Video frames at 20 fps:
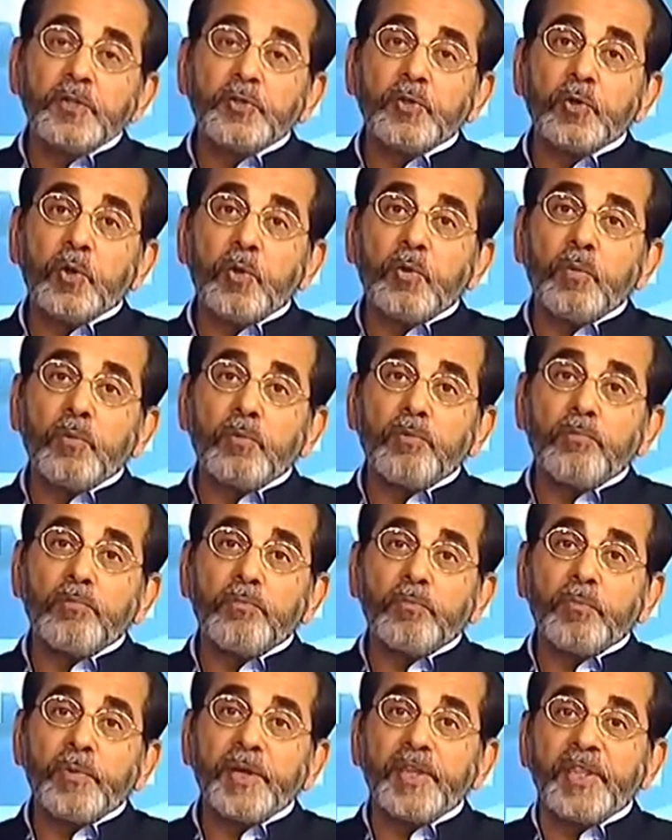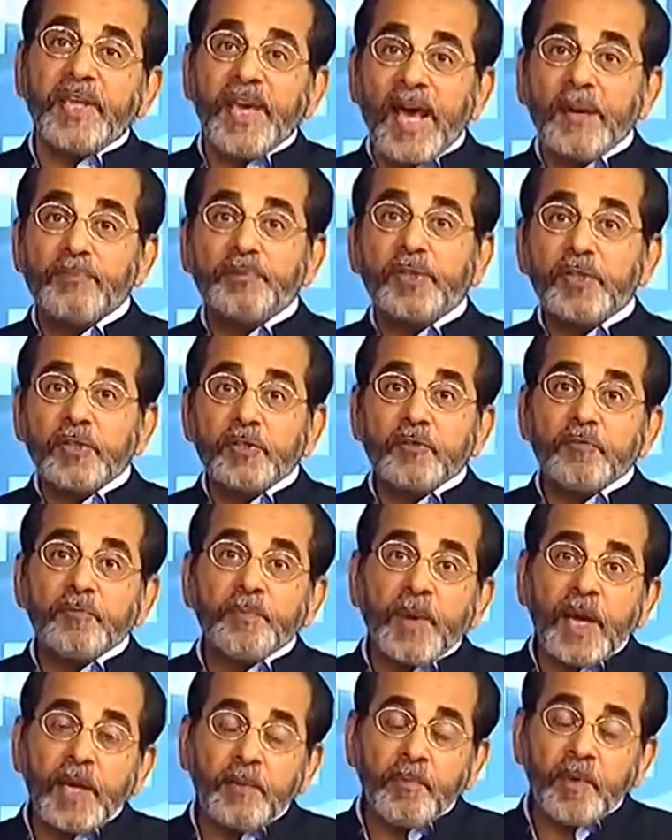So, in the absence of
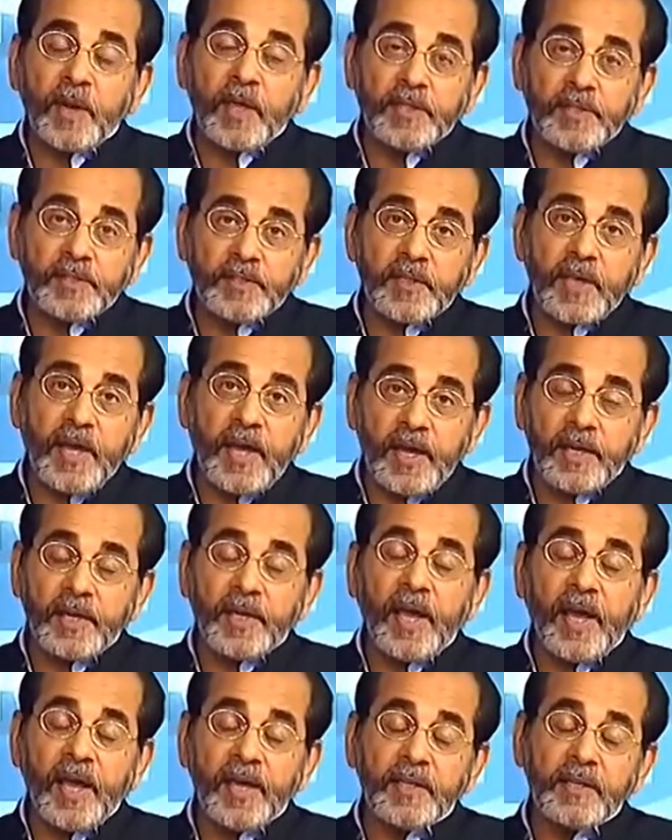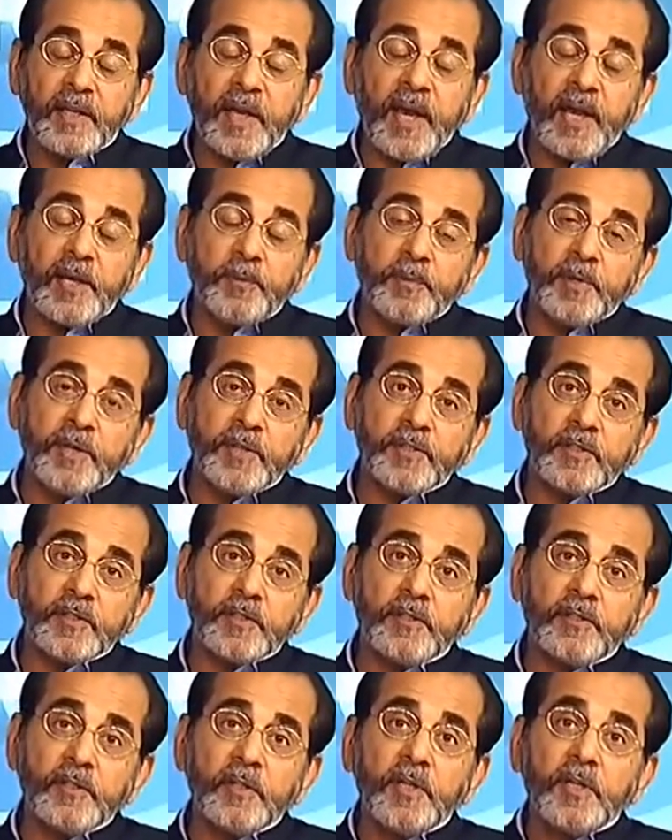pipelines at
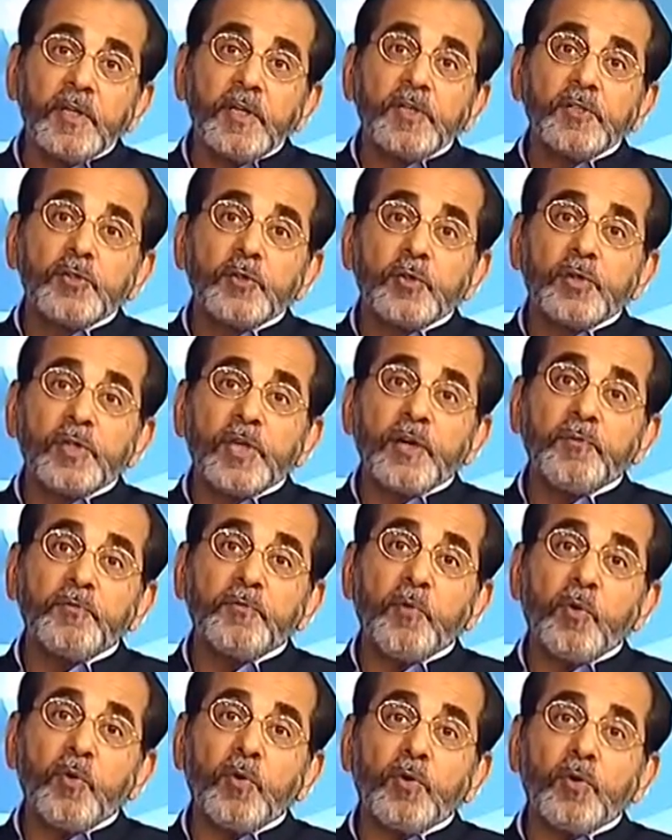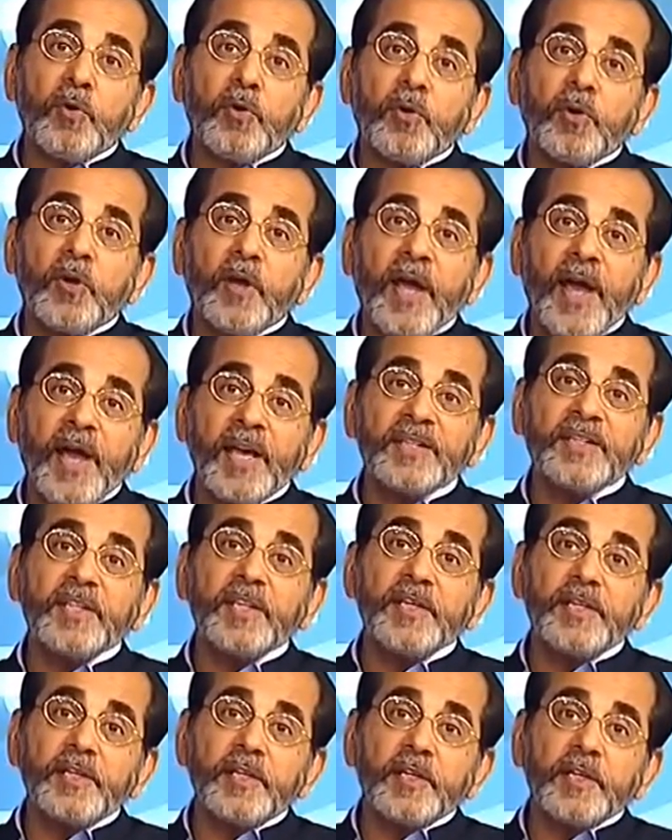present. So therefore, as
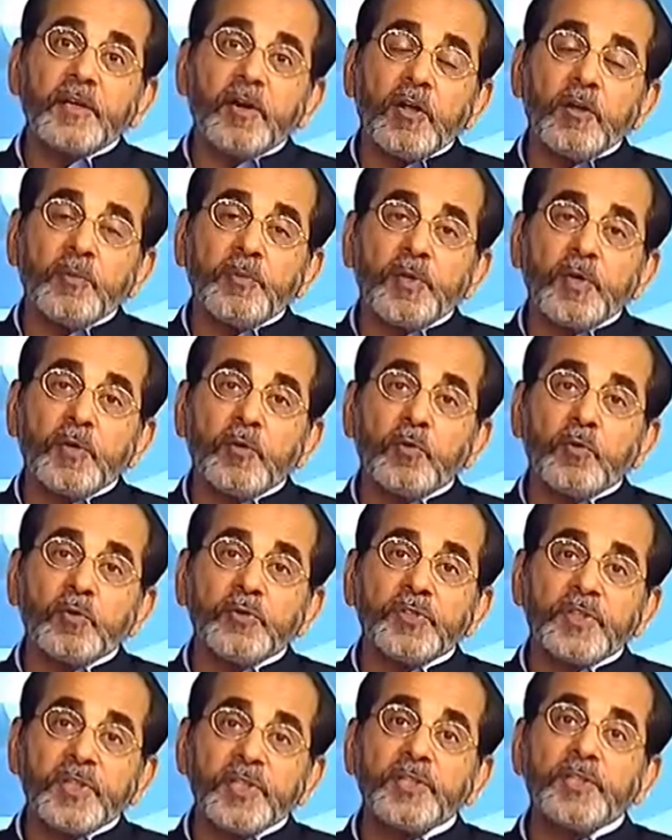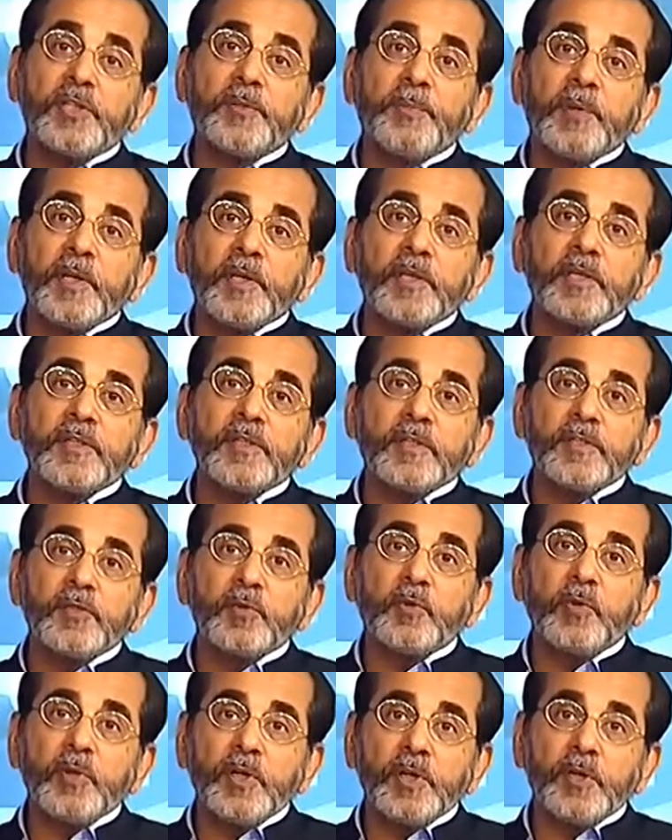the Indian economy grows, this dependence is
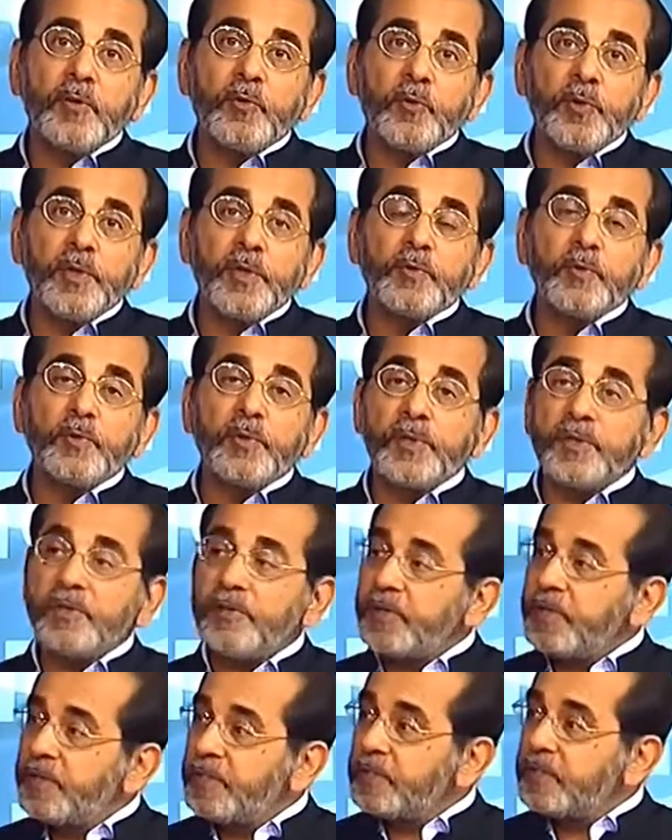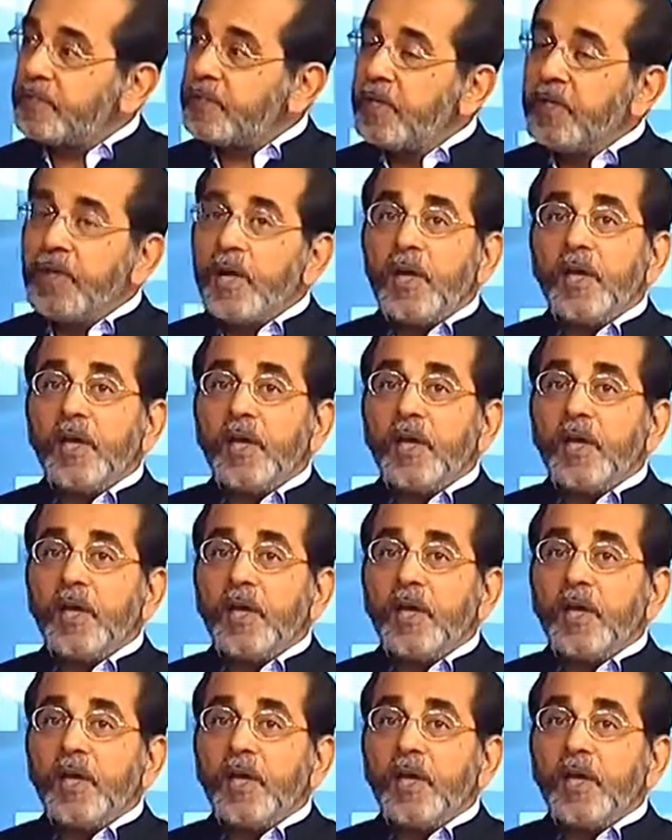only going to increase.